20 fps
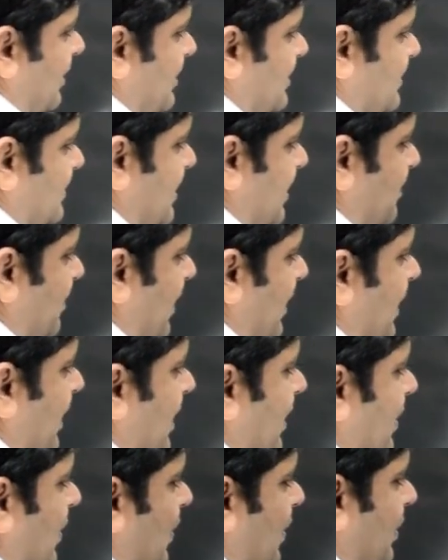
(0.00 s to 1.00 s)
is
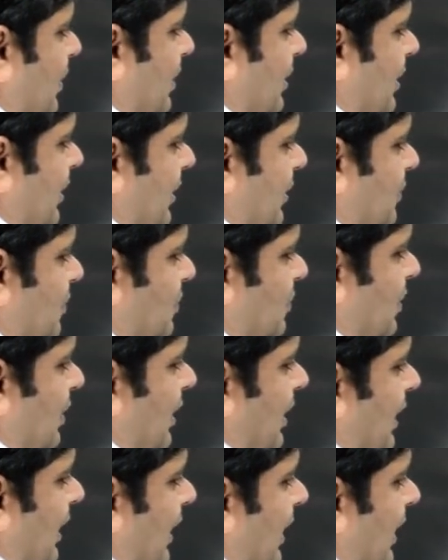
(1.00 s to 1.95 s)
dependent on Q